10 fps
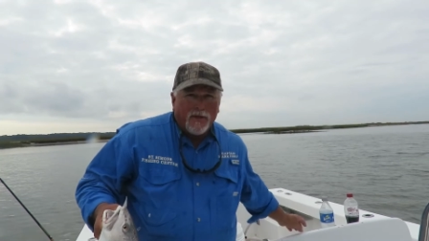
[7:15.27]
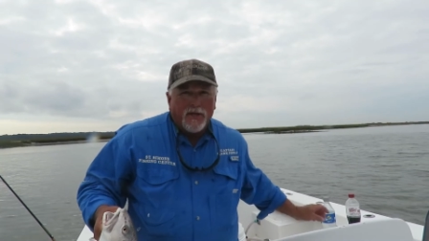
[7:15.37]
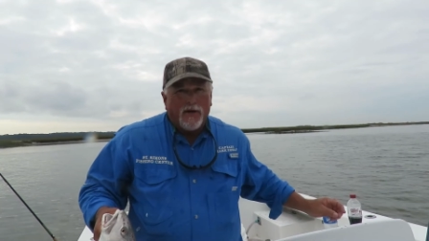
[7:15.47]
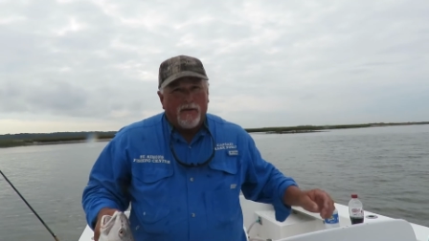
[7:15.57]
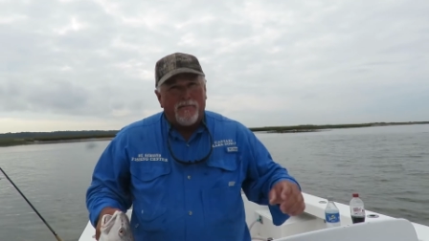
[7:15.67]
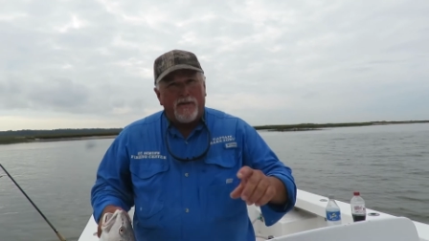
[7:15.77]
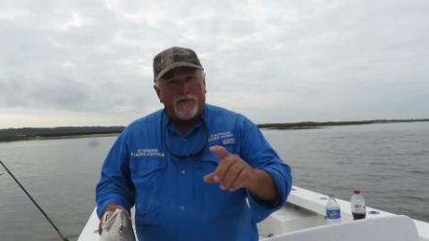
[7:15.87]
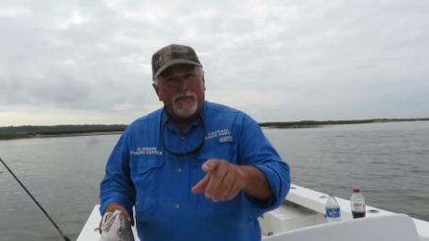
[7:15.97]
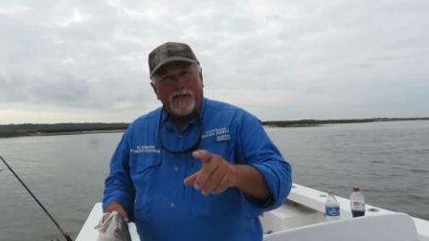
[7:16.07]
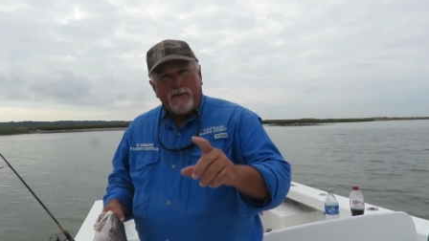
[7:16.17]
But you know, the
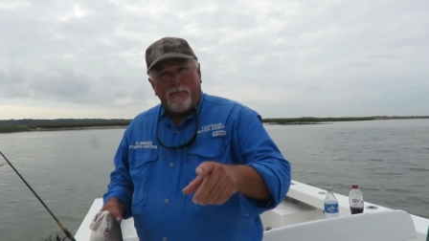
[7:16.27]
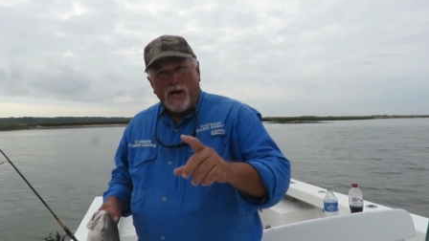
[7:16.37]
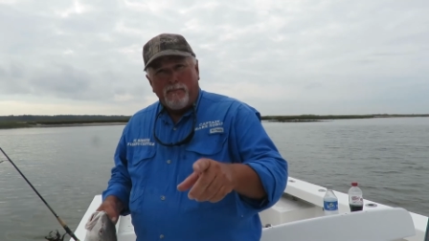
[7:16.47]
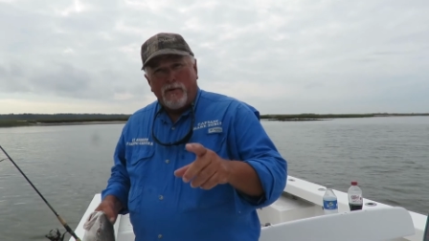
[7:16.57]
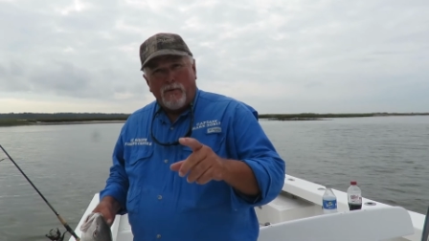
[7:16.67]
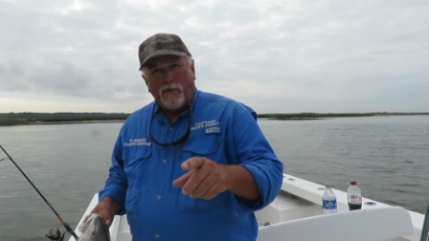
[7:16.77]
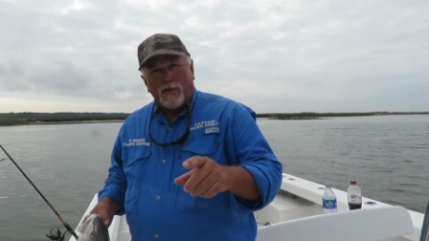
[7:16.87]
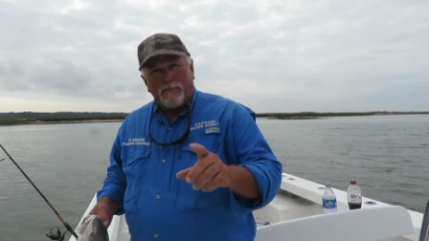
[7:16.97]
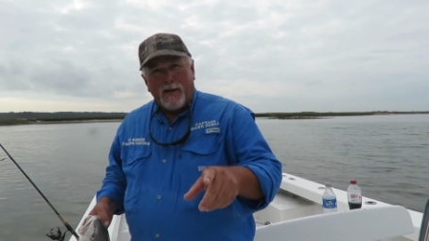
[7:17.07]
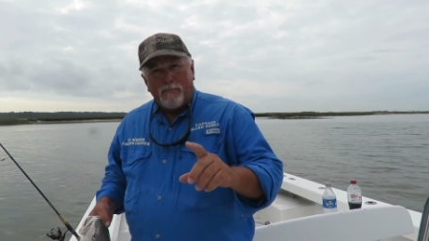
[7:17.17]
Thunder Chicken Popping Cork
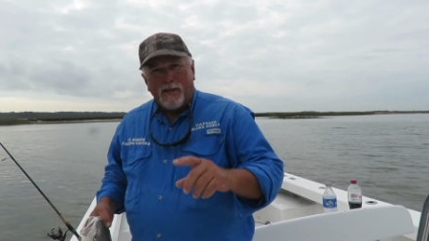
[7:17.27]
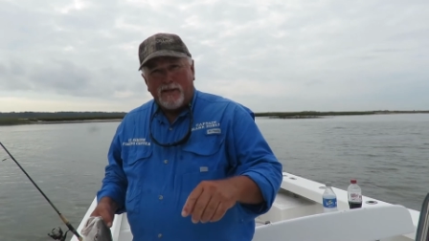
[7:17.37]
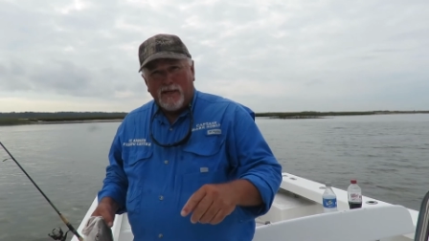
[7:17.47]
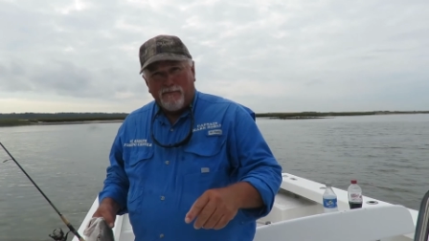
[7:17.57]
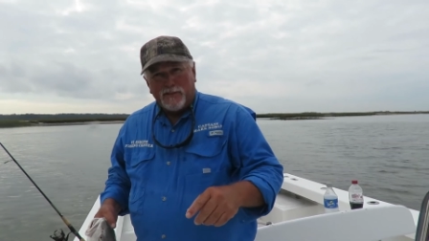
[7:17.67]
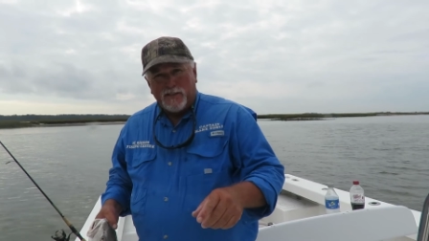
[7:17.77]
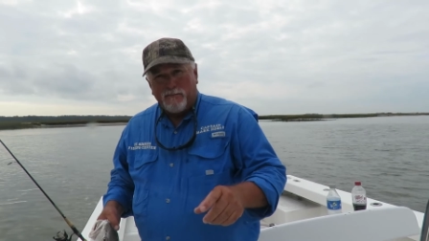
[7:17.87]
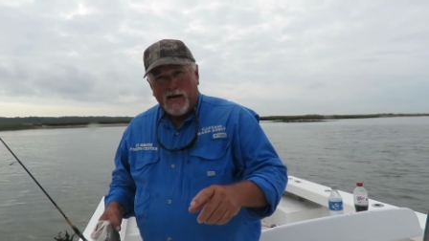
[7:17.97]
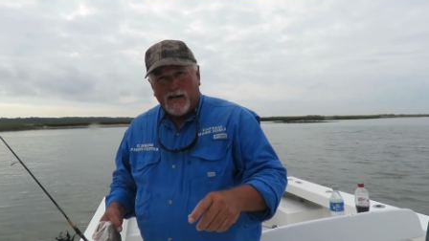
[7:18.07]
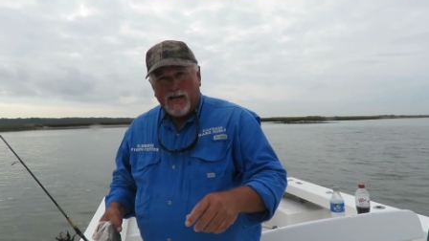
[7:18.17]
has made a big difference in
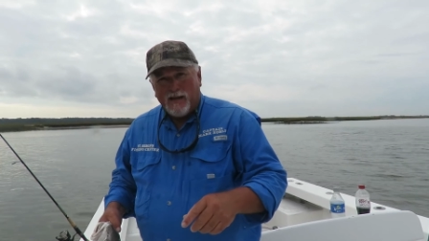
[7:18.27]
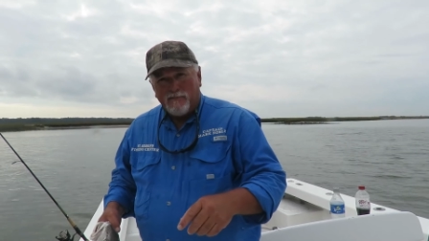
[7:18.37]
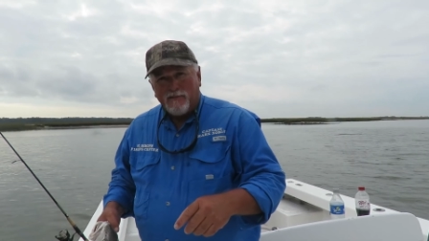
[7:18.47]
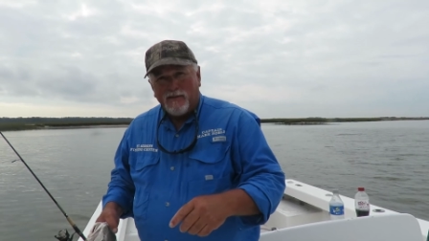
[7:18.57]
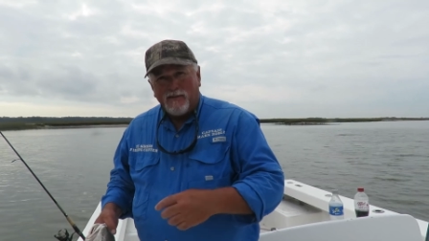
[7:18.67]
my life.